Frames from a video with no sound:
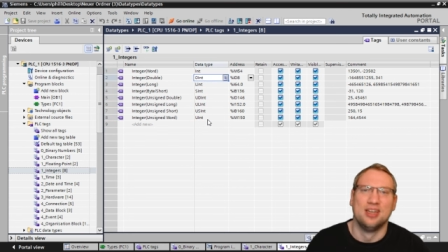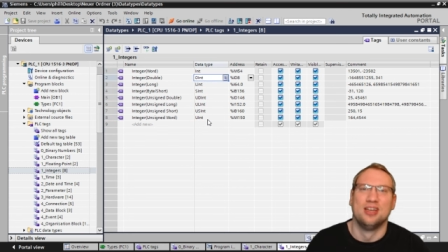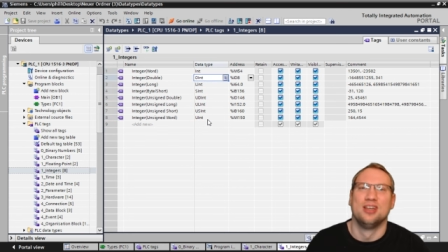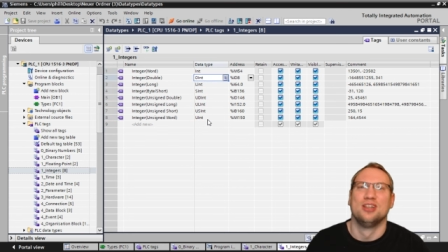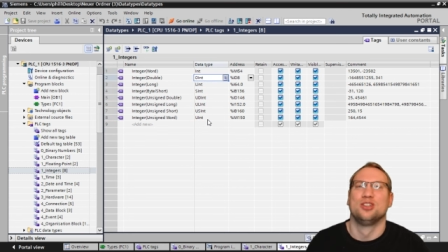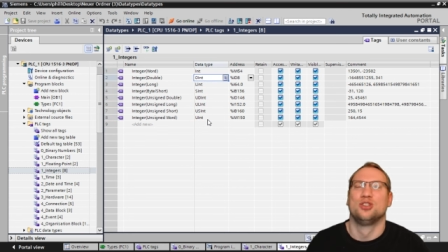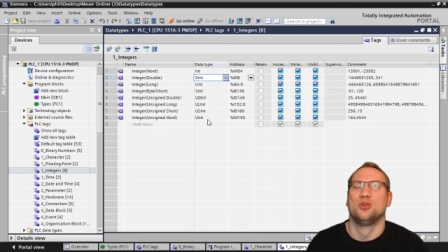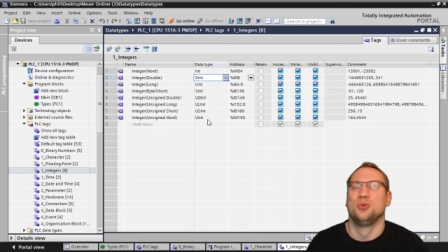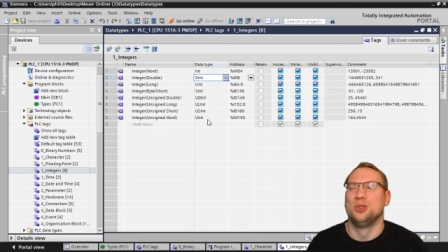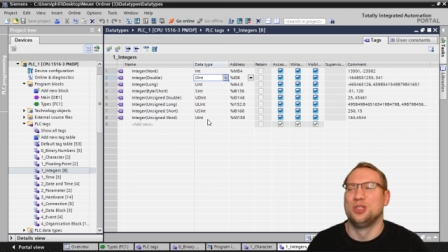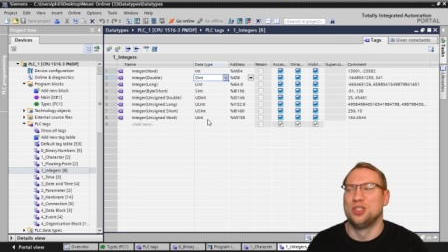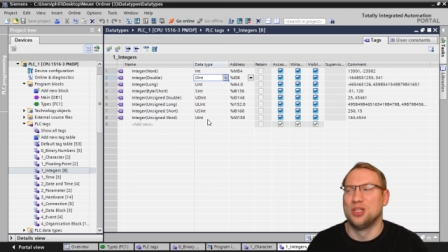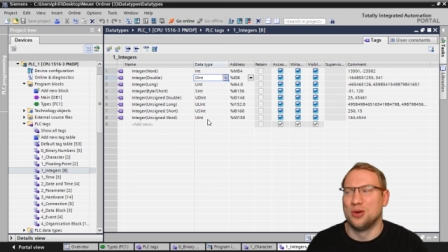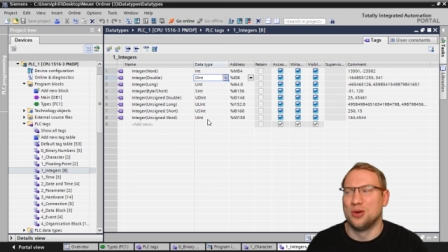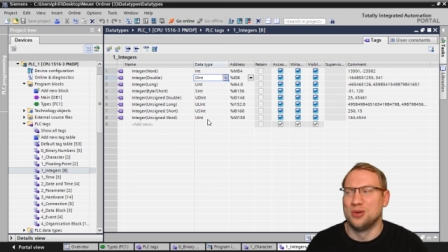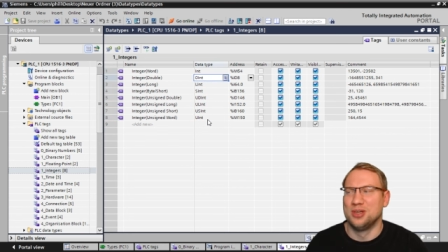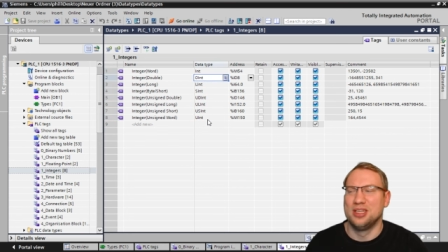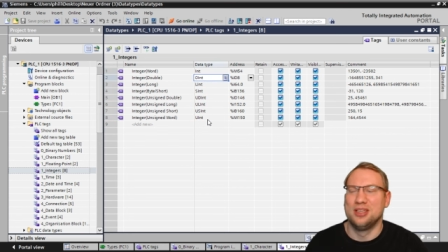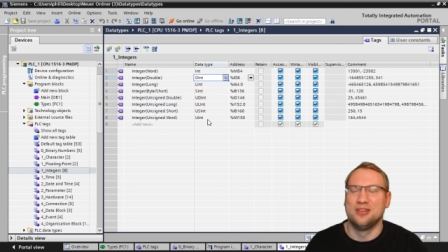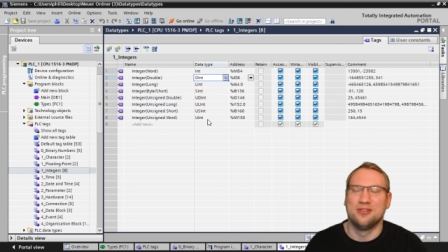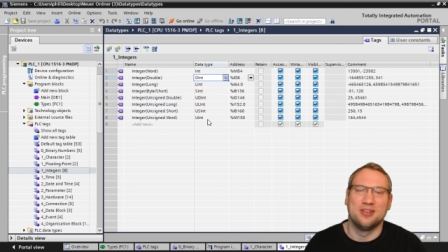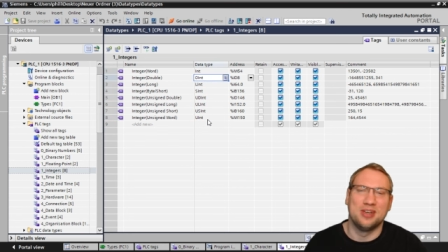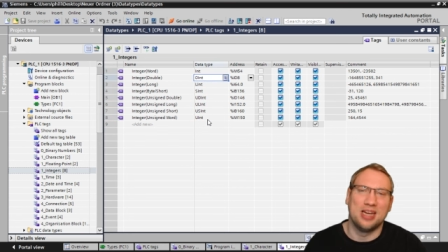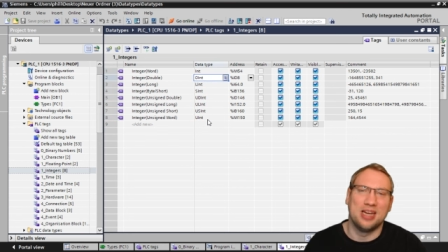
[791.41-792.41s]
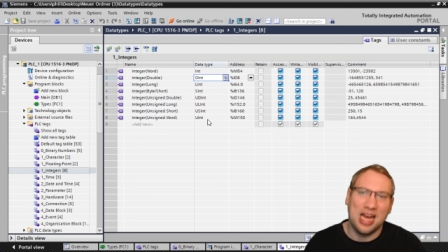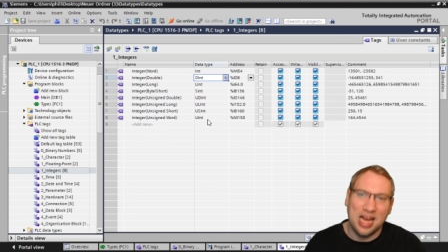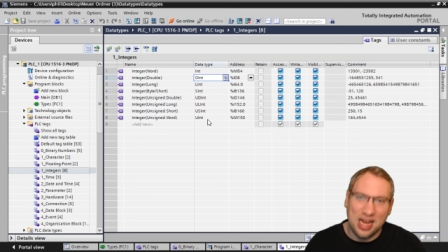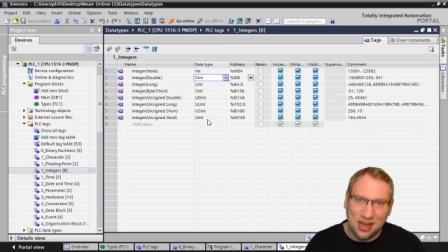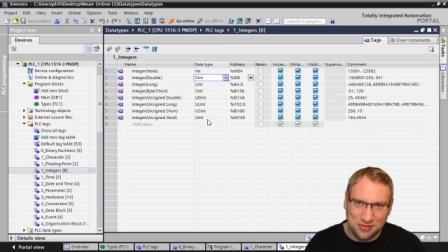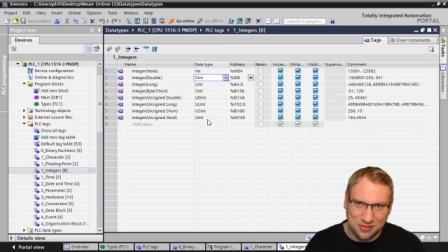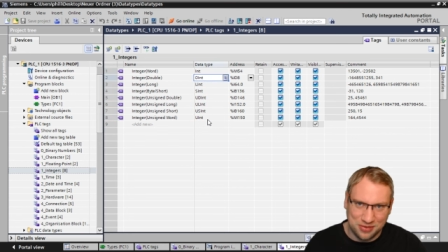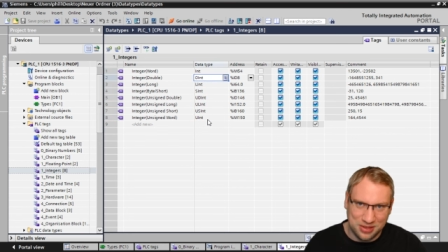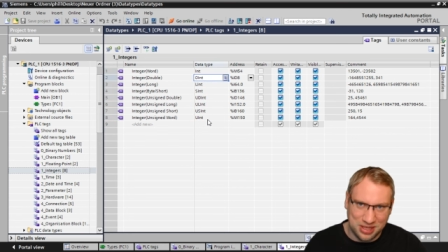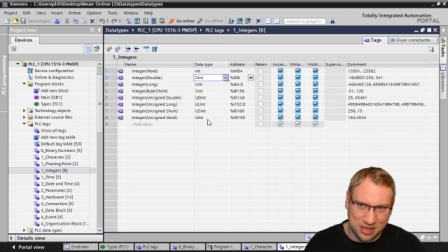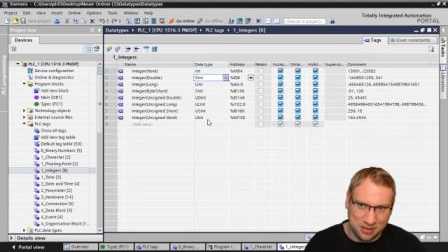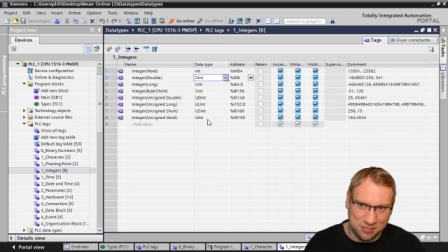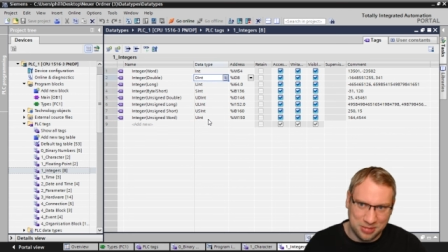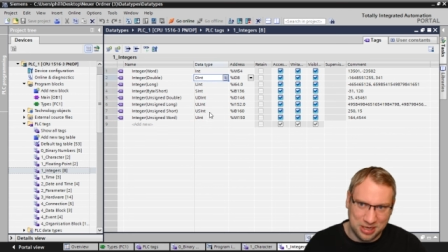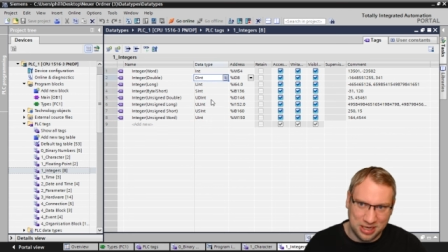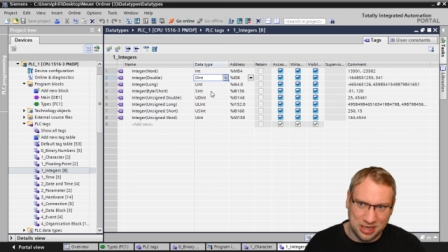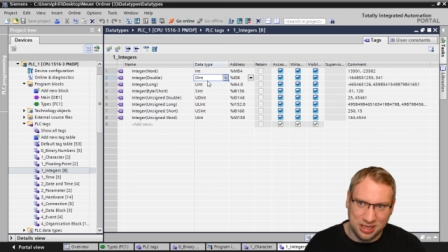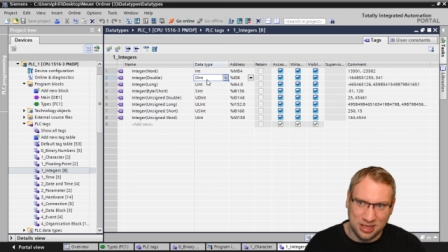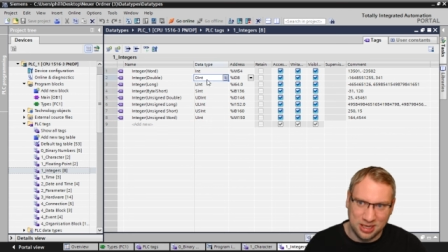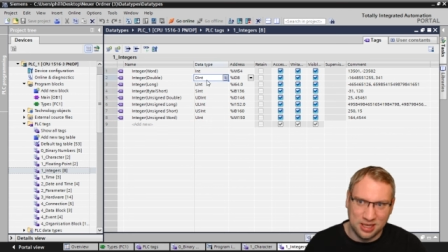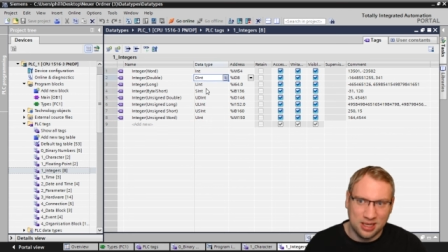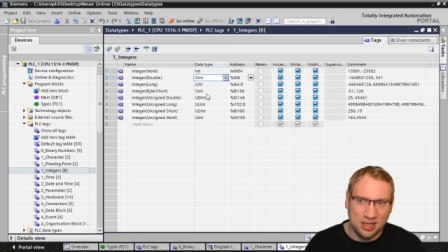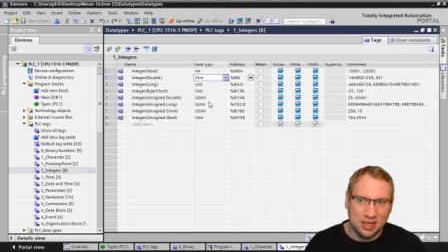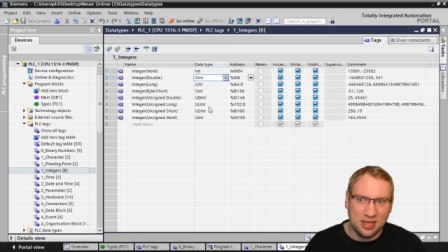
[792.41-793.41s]
So we don't even have that
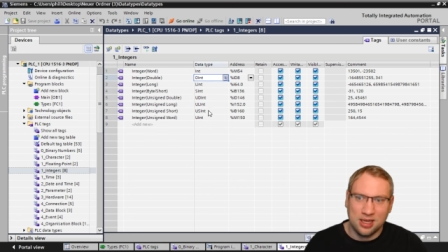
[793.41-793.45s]
many.